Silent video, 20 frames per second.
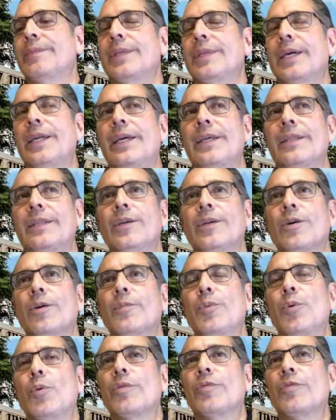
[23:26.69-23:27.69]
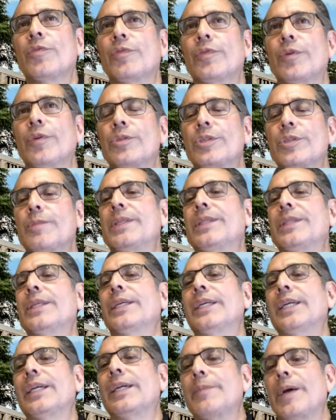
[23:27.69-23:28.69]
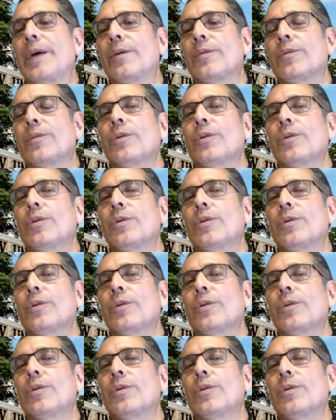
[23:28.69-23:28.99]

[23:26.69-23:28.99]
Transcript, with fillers: that I think are important for folks to be thinking about.